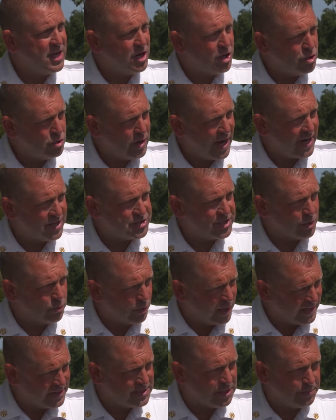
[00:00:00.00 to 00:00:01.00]
who actually
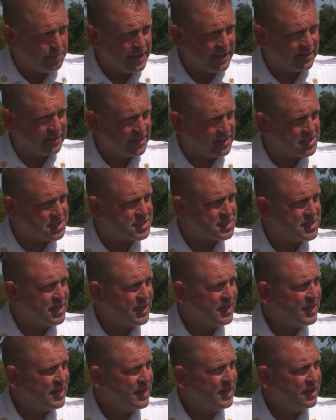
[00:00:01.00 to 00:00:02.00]
went to pick this
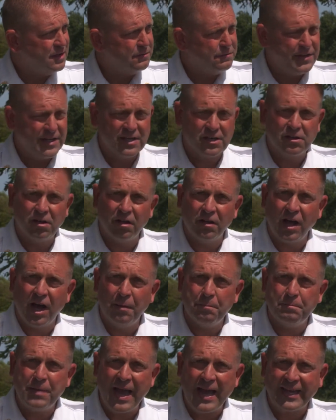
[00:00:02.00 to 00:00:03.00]
vehicle
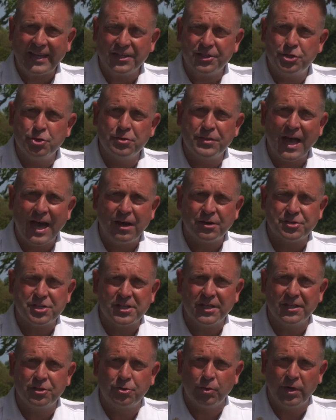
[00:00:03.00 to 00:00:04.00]
up back in
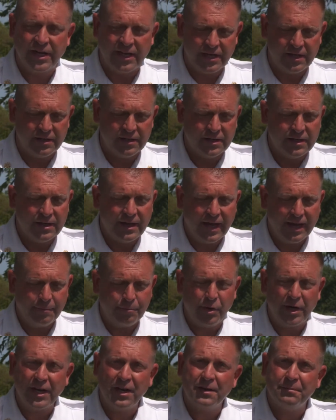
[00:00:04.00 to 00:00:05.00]
2003 and
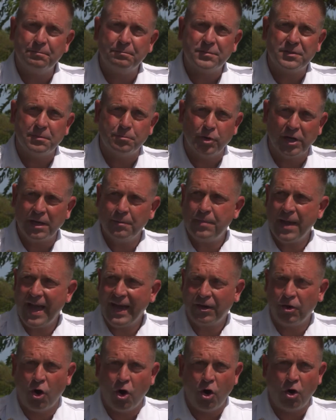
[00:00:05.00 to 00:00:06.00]
bring it
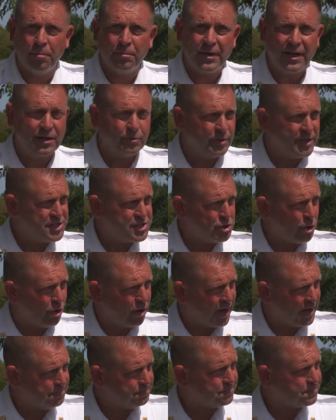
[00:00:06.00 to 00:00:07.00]
back home and restore
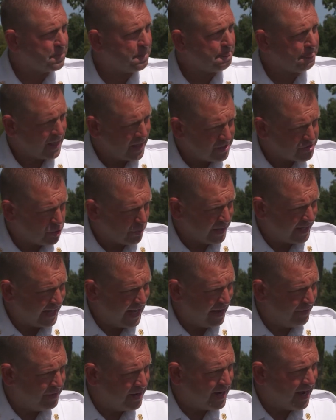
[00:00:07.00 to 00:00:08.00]
it so we can
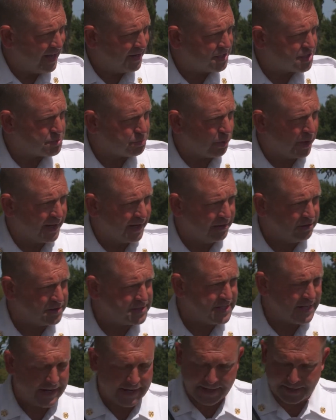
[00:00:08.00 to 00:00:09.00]
have it on display here
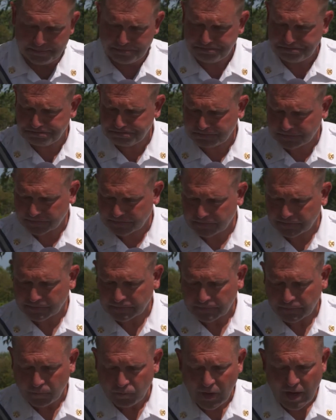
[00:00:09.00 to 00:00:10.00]
today.
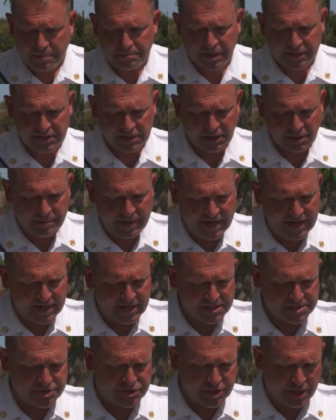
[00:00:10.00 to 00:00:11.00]
But the committee
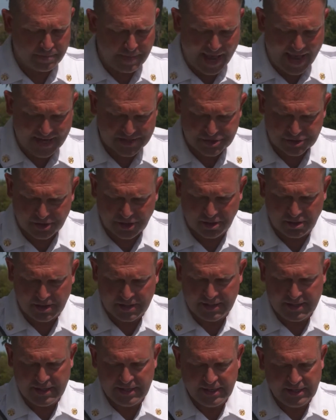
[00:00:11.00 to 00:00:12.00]
is Jim Hassler,
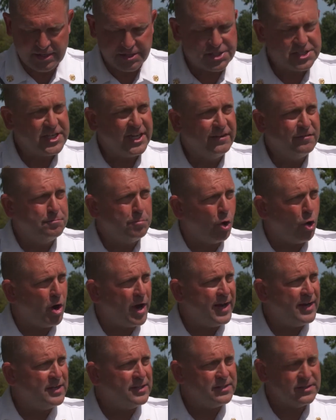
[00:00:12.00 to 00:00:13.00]
Steve
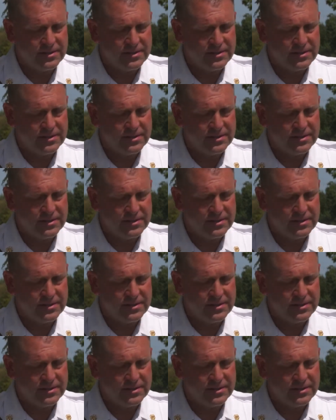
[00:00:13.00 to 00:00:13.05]
Boyd,